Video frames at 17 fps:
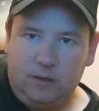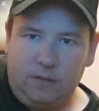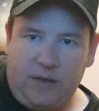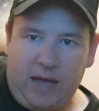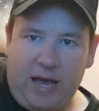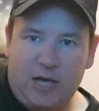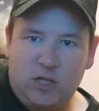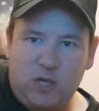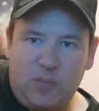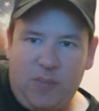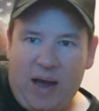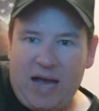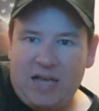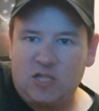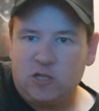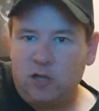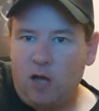They actually
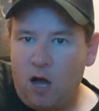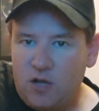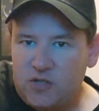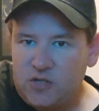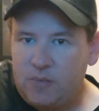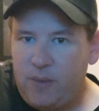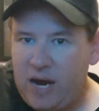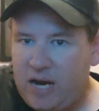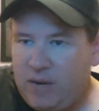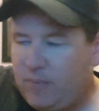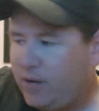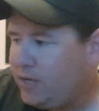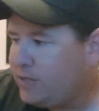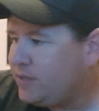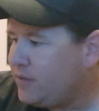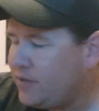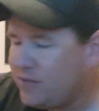passed laws in Maine
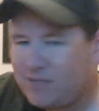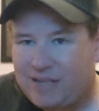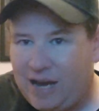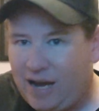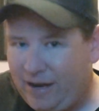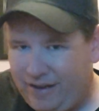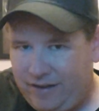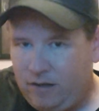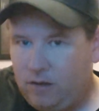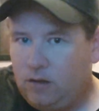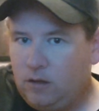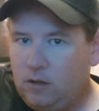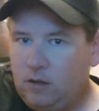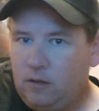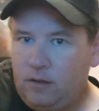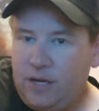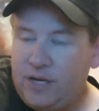because of this guy.
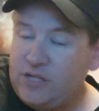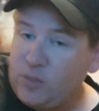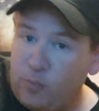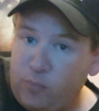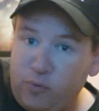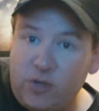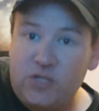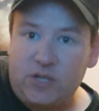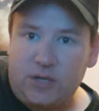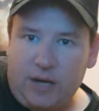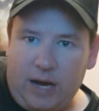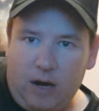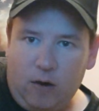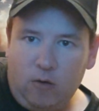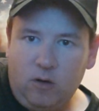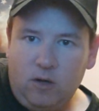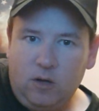He's in prison
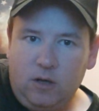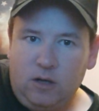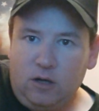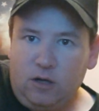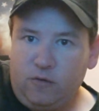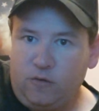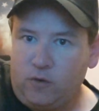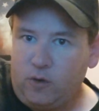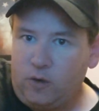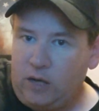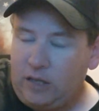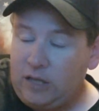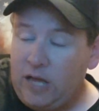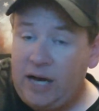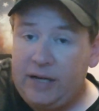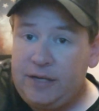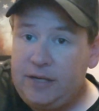now for a
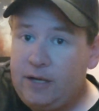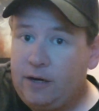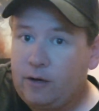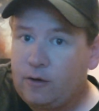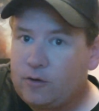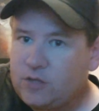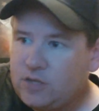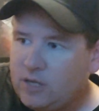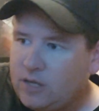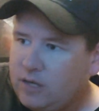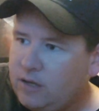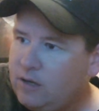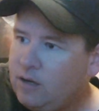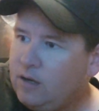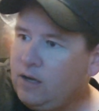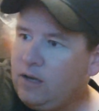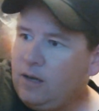lot of years, and
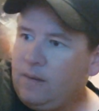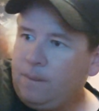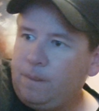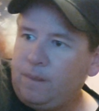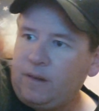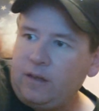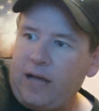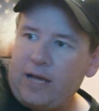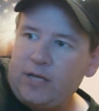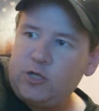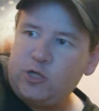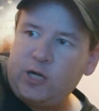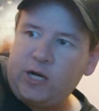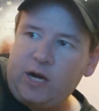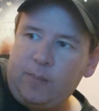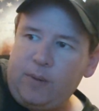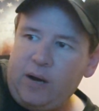the last
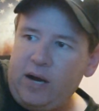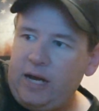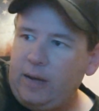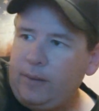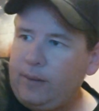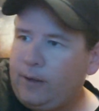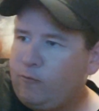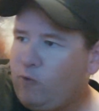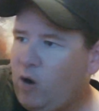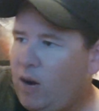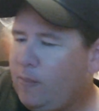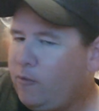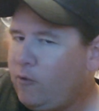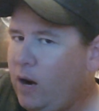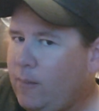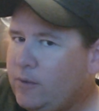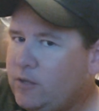checkup I had on
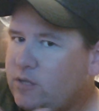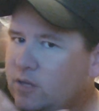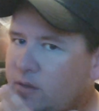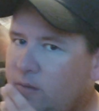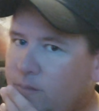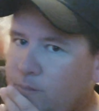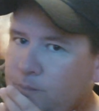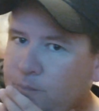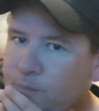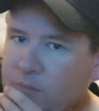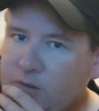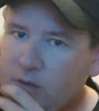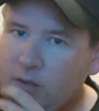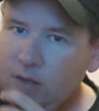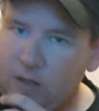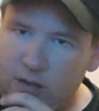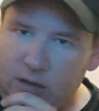Robert Robinson,
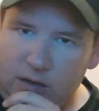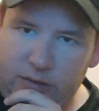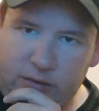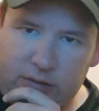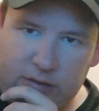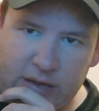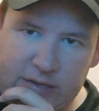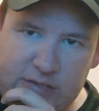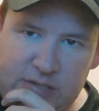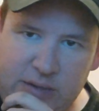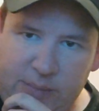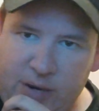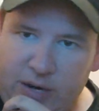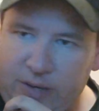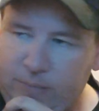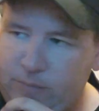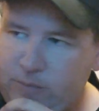the last time
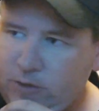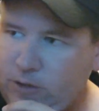I